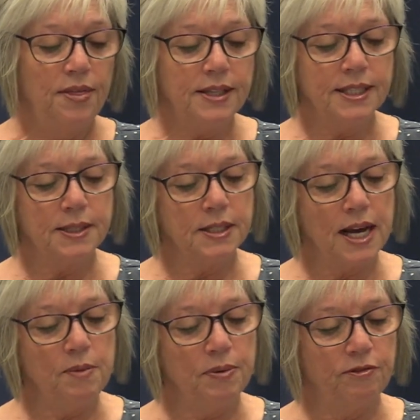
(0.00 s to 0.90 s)
This
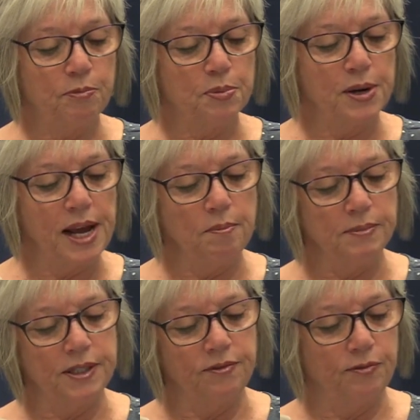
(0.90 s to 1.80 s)
type of
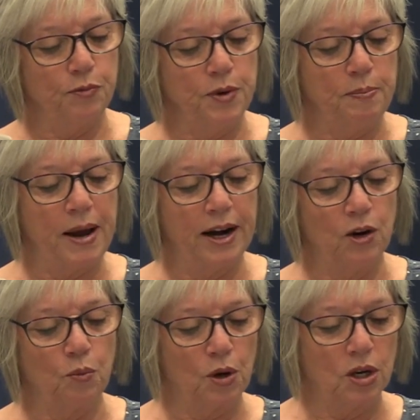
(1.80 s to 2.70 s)
preemptive
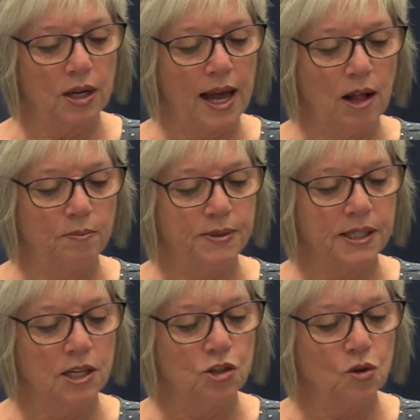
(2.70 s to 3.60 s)
repair work helps
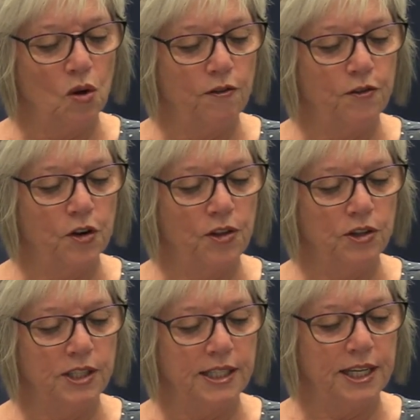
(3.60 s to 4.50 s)
control
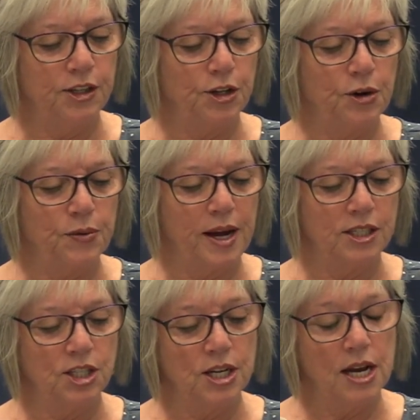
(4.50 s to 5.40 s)
further
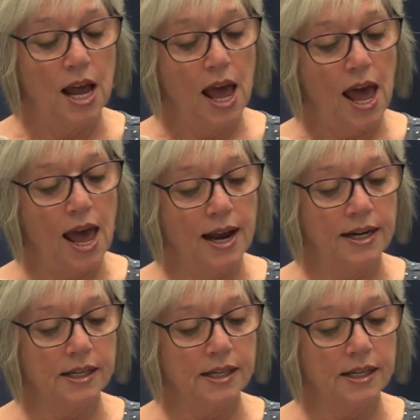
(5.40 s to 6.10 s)
deterioration and